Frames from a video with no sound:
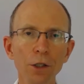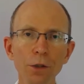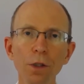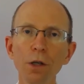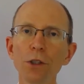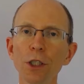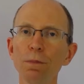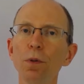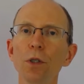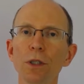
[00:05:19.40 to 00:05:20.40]
You don't
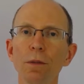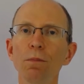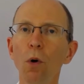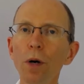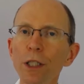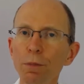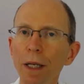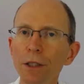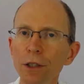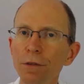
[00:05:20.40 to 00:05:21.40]
just put more
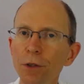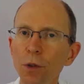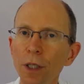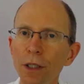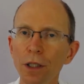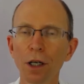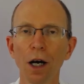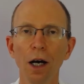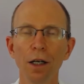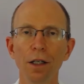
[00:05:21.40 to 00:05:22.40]
expensive fuel in the
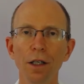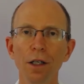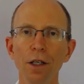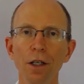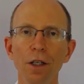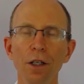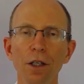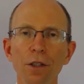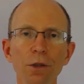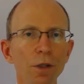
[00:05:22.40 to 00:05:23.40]
car.
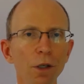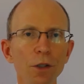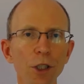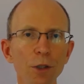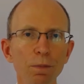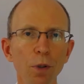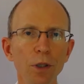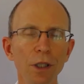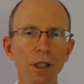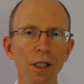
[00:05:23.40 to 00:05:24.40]
You don't just put